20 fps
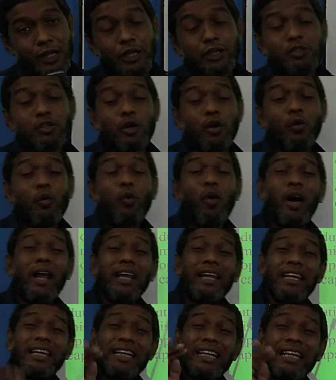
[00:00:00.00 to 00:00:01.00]
So
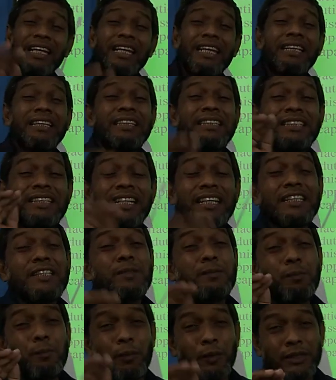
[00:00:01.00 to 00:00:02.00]
only in
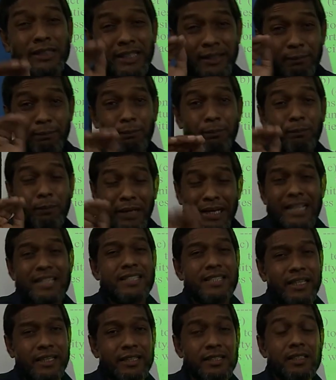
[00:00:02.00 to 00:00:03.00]
6
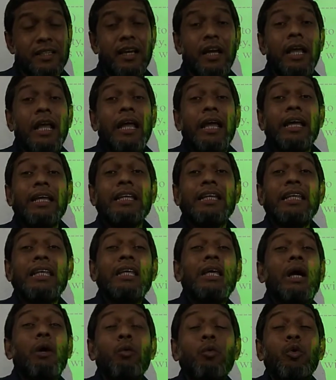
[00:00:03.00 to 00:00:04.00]
places
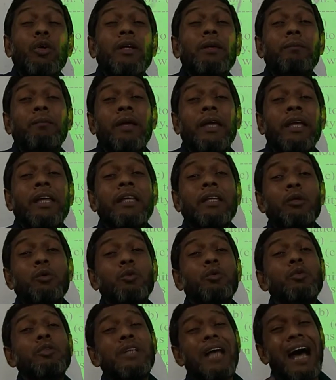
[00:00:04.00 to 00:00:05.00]
we may
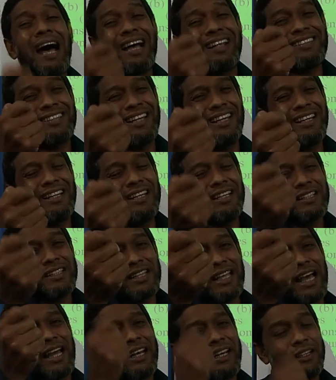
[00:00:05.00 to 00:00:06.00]
use our sentence
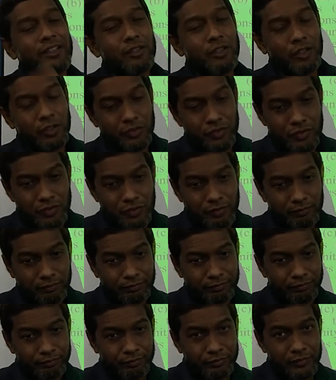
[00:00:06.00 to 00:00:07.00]
connectors,
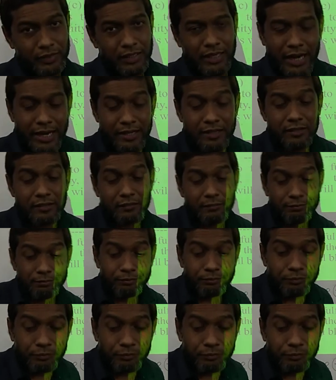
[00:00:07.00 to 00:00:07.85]
right?